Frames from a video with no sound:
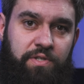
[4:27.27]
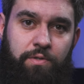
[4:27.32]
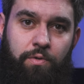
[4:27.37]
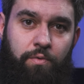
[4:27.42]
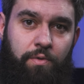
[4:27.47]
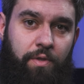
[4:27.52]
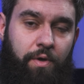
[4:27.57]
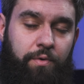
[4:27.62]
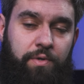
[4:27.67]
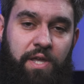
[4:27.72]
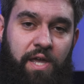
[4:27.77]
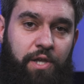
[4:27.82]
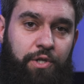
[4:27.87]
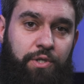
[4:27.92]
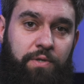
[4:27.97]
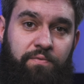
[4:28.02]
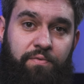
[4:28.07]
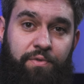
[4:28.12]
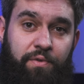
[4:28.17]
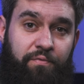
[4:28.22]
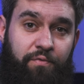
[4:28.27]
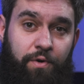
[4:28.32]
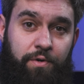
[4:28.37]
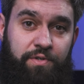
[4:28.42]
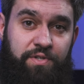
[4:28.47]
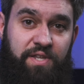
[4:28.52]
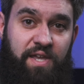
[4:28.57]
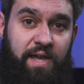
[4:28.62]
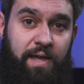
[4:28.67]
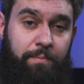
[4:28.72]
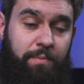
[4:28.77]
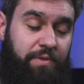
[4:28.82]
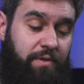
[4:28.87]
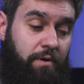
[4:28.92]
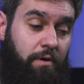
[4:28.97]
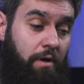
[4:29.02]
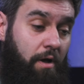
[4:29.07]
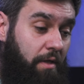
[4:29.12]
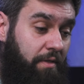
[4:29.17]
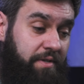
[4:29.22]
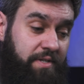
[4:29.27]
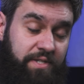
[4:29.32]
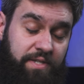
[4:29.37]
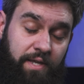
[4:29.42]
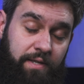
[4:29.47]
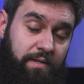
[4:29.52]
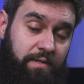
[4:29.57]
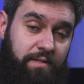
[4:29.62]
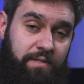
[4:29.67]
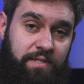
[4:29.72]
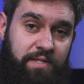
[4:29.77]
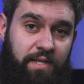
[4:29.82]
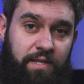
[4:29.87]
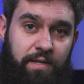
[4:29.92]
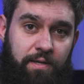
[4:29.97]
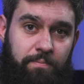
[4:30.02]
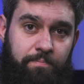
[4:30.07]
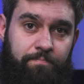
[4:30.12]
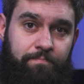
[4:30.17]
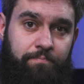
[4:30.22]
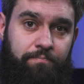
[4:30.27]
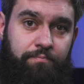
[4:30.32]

to a location for the first time and they're all excited to see it,